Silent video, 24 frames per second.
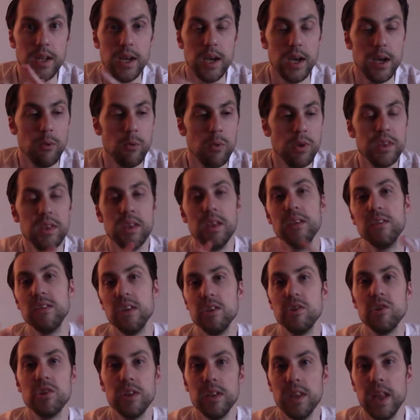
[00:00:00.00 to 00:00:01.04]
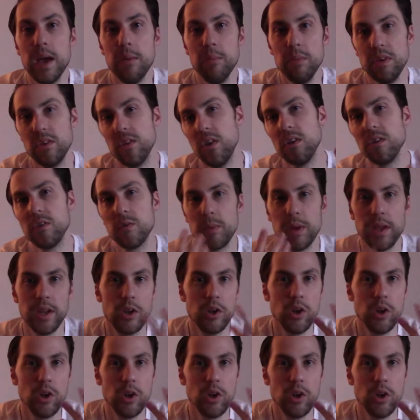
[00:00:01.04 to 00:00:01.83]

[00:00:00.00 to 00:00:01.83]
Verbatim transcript: Uh, what essentially that means, I'll explain